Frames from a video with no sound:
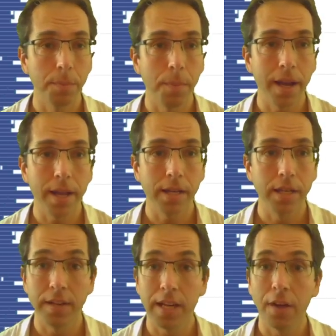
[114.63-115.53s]
my
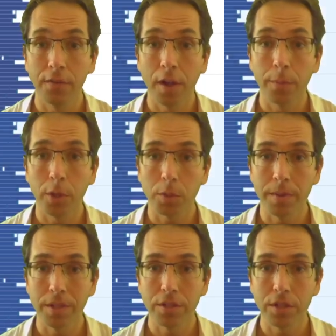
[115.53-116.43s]
developer
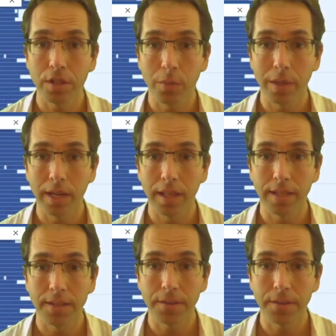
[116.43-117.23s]
experiments just the way I like